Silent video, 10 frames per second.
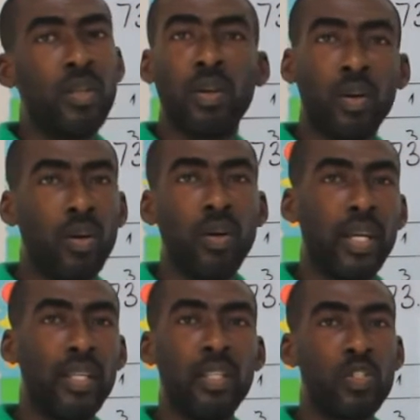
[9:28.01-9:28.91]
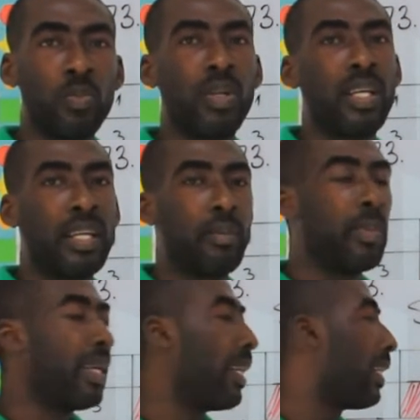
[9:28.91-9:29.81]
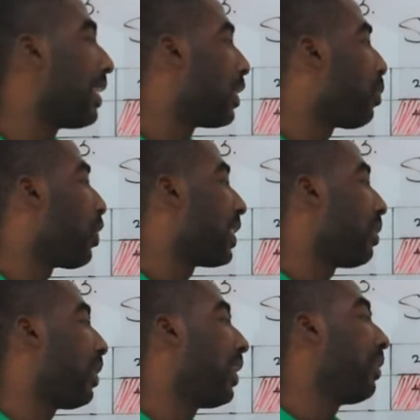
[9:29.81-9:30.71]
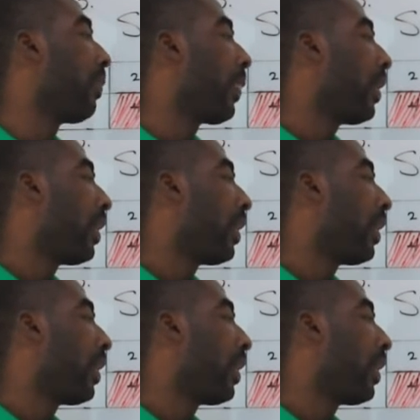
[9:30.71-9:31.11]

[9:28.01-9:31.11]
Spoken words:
or any smaller number that is possibly